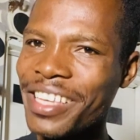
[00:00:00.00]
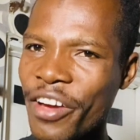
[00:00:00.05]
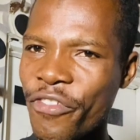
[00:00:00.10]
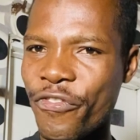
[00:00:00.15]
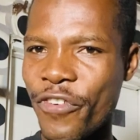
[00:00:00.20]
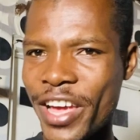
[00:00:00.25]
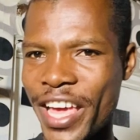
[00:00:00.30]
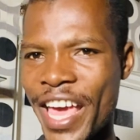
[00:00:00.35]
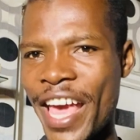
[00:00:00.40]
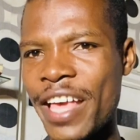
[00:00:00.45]

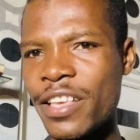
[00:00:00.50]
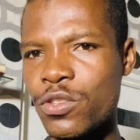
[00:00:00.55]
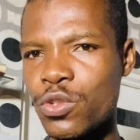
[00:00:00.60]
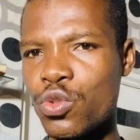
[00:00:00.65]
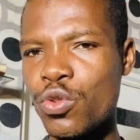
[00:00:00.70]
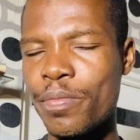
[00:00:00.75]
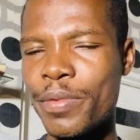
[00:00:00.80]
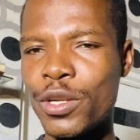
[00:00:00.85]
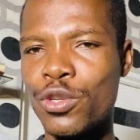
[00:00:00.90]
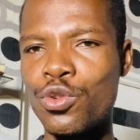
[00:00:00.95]
Africans
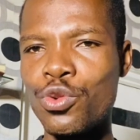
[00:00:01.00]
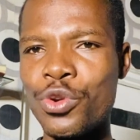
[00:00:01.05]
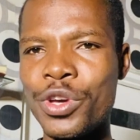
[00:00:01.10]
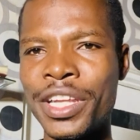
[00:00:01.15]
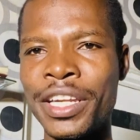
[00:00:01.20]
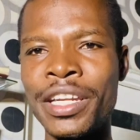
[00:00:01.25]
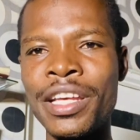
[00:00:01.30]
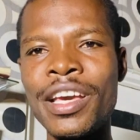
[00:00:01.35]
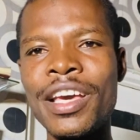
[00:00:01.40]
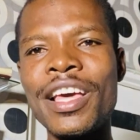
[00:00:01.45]
to be
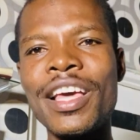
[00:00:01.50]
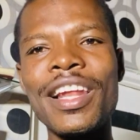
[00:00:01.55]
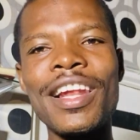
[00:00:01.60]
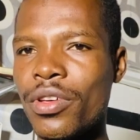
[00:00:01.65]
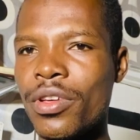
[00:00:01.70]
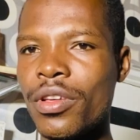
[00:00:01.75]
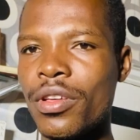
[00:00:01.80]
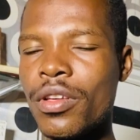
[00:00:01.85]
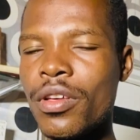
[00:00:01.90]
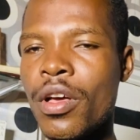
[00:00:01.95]
doing.
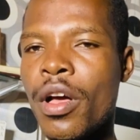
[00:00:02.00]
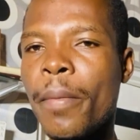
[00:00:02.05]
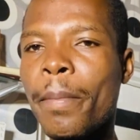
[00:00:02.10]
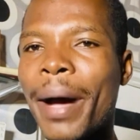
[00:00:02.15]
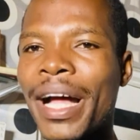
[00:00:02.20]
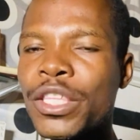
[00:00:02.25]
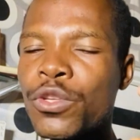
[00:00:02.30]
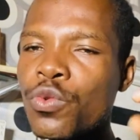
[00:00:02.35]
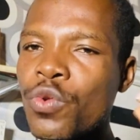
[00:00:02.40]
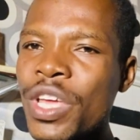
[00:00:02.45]

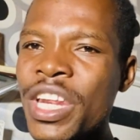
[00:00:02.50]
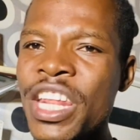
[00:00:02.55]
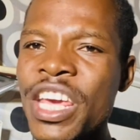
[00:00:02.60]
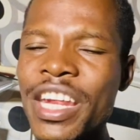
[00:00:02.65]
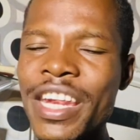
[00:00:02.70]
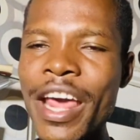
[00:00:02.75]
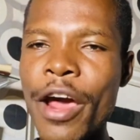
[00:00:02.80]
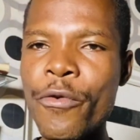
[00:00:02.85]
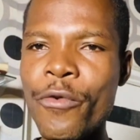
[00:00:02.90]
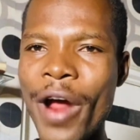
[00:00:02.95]
But we
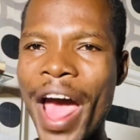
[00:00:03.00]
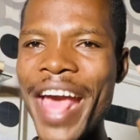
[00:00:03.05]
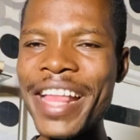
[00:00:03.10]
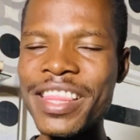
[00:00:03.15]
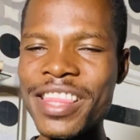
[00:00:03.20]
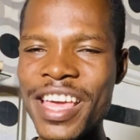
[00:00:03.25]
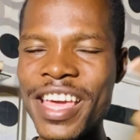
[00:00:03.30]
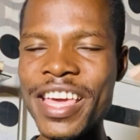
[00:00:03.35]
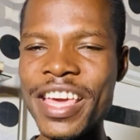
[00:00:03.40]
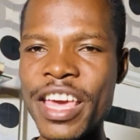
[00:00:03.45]
need the right
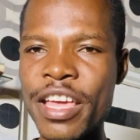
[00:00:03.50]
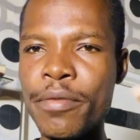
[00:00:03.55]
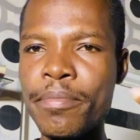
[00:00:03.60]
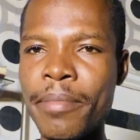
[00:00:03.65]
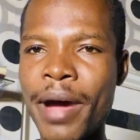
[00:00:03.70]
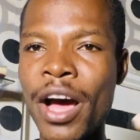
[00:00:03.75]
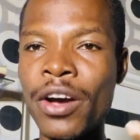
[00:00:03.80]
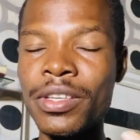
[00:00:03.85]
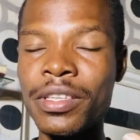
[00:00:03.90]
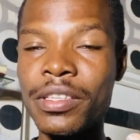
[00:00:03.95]
thinking
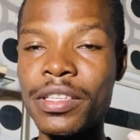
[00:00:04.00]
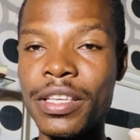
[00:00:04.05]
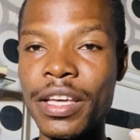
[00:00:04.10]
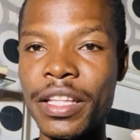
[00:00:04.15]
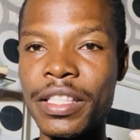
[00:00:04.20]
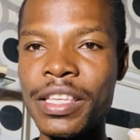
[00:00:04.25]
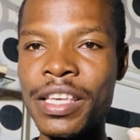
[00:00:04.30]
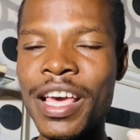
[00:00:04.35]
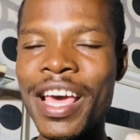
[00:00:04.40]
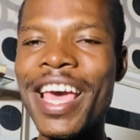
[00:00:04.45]
mindset.